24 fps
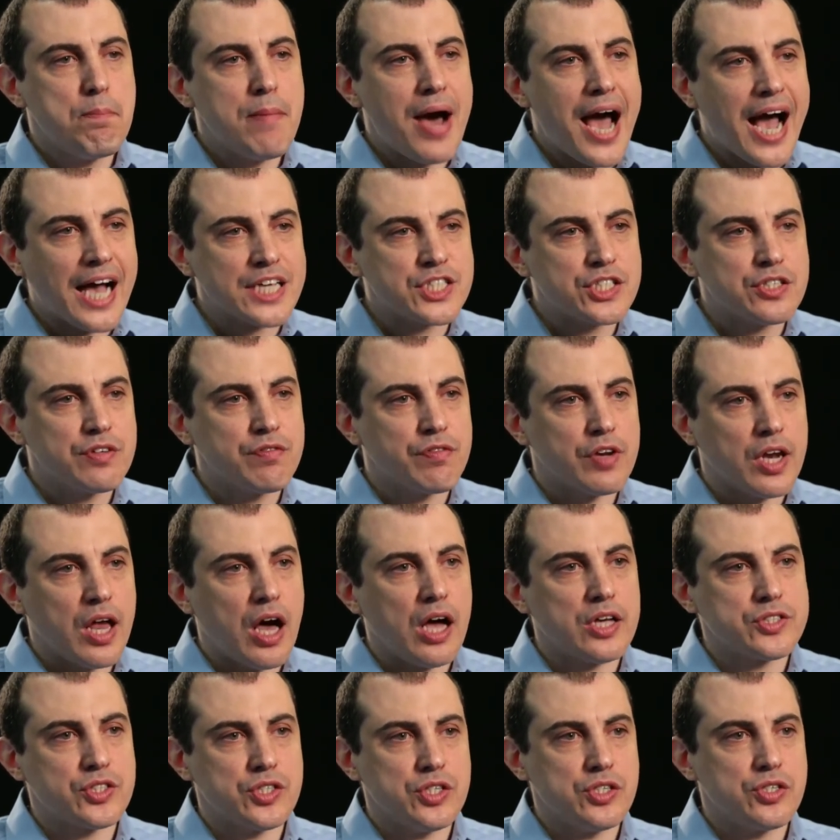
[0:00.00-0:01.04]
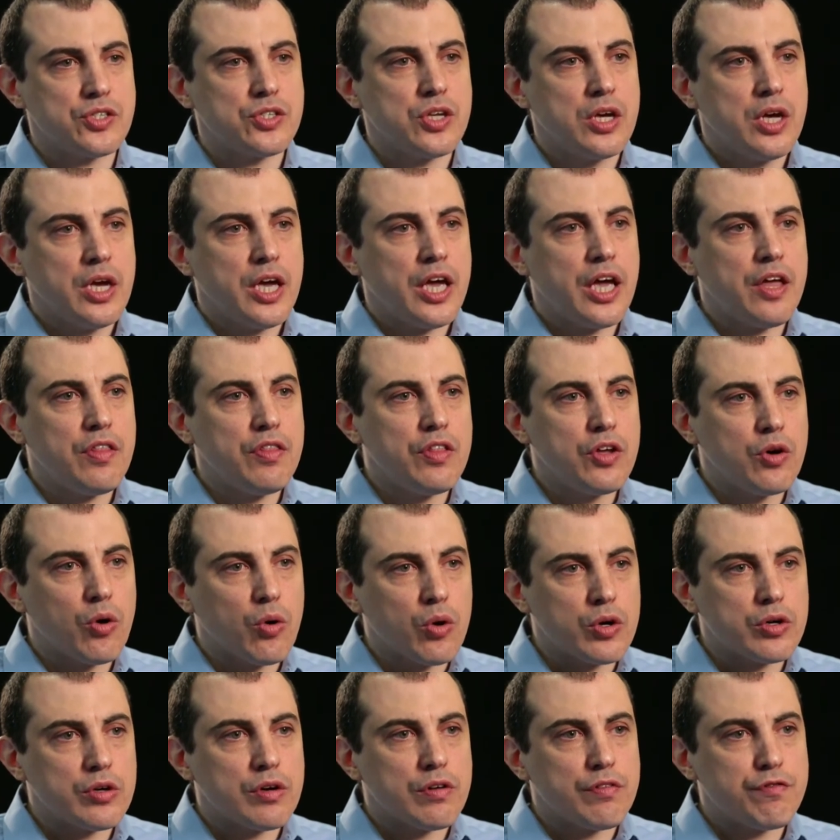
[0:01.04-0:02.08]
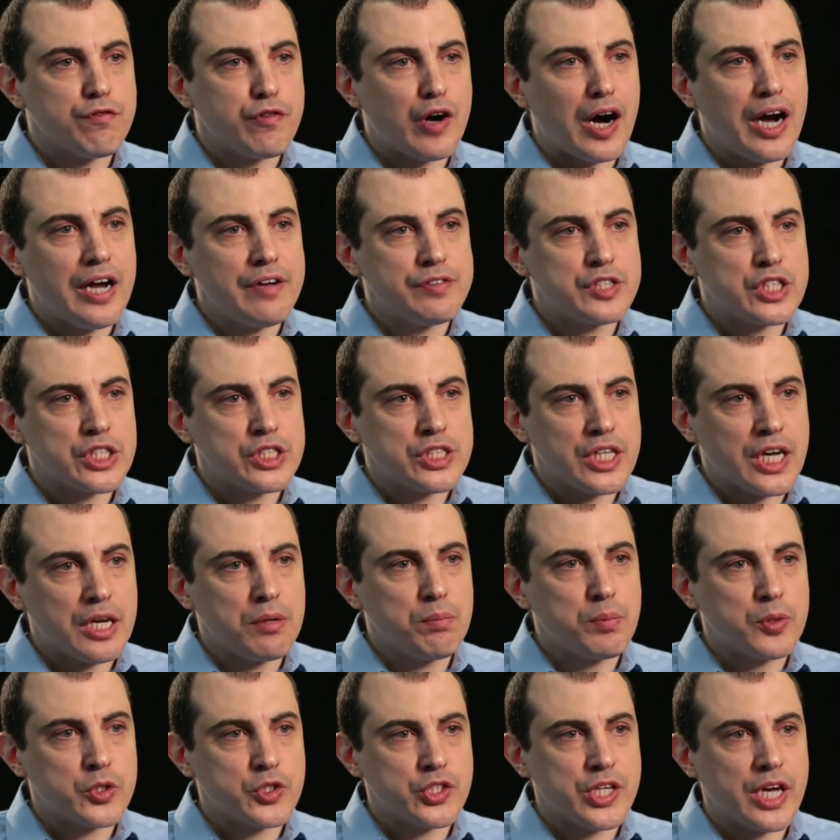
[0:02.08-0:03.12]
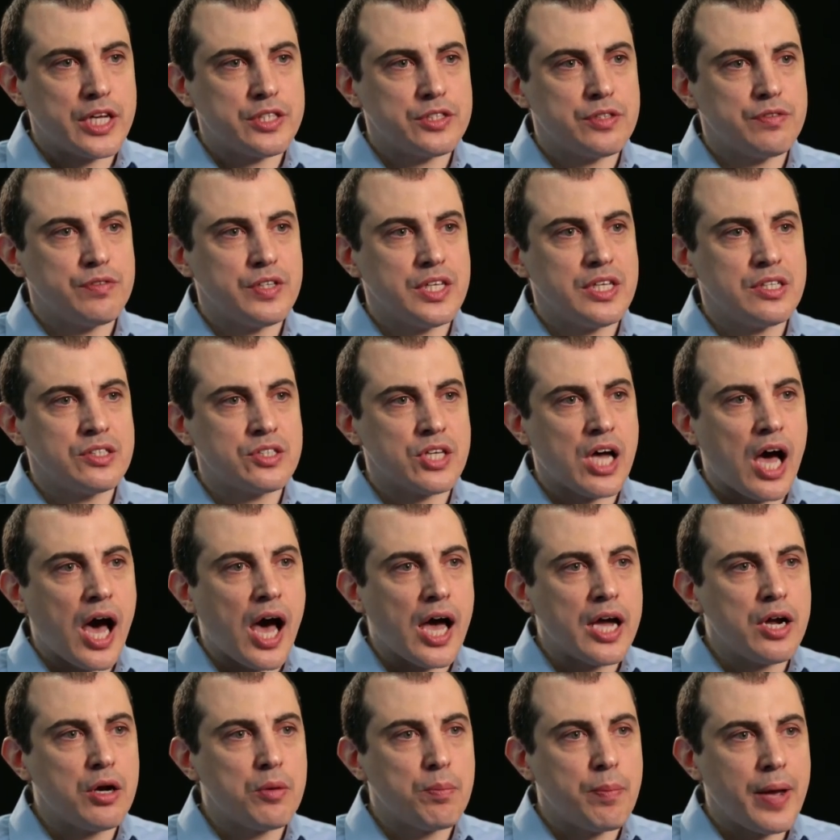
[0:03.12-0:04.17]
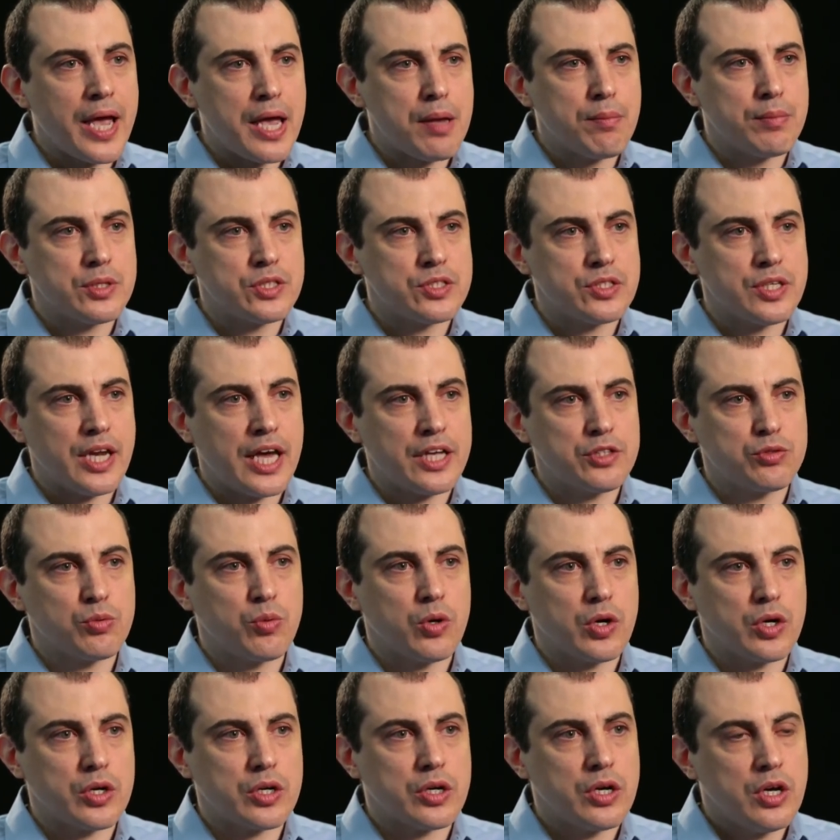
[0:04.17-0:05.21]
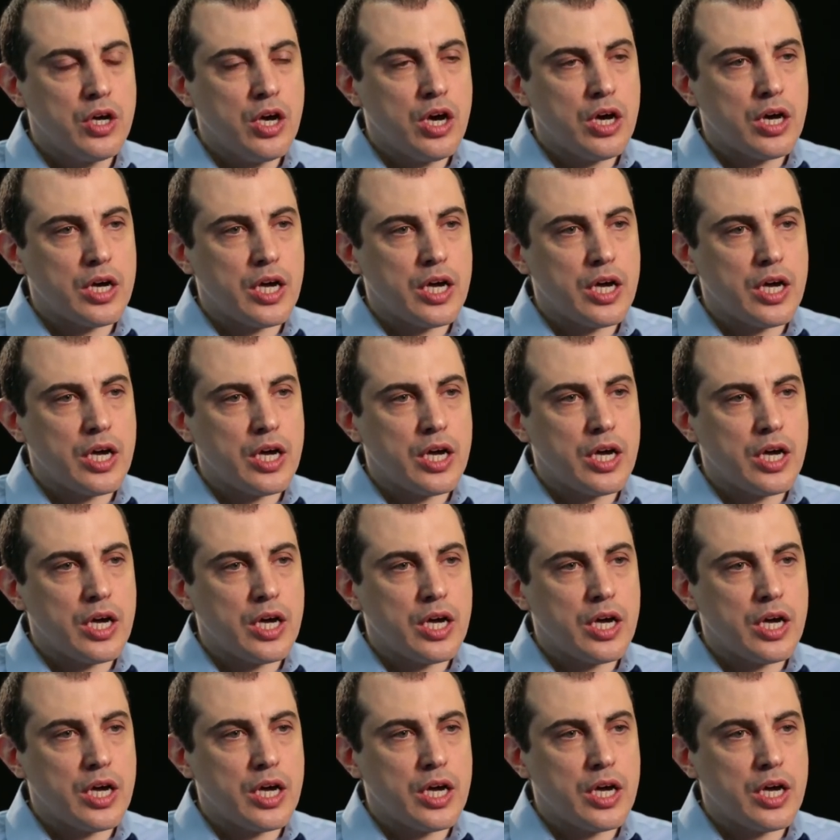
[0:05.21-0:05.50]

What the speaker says: massive losses in the order of 5 to 10% of the entire payments network